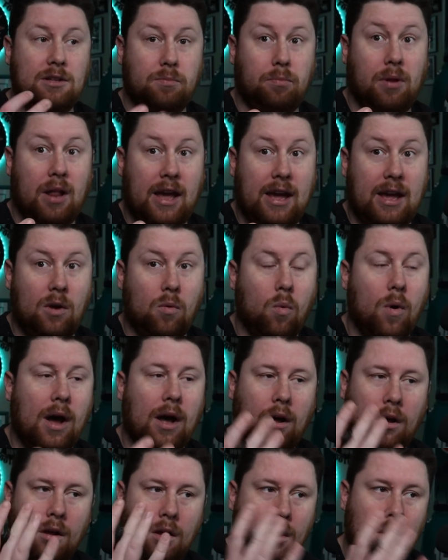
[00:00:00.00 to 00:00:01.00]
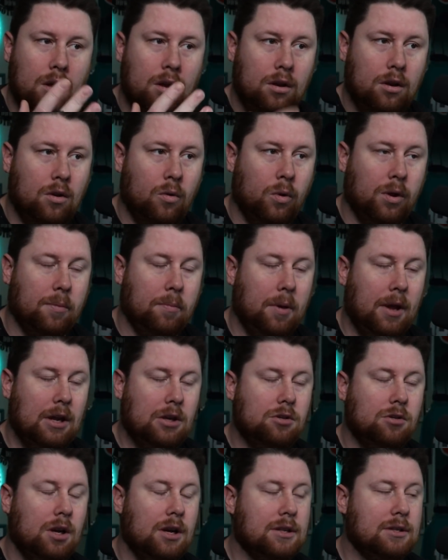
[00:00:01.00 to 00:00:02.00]
playing well. New England
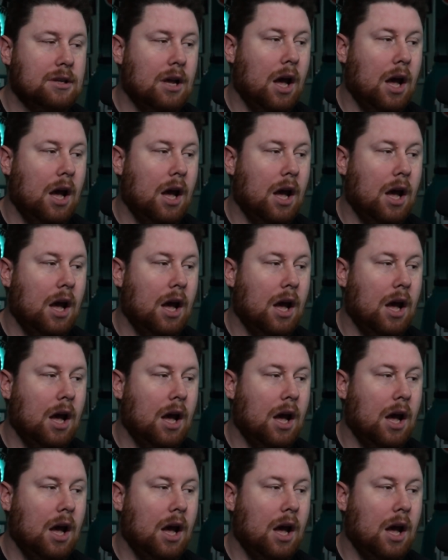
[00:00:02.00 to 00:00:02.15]
Patriots,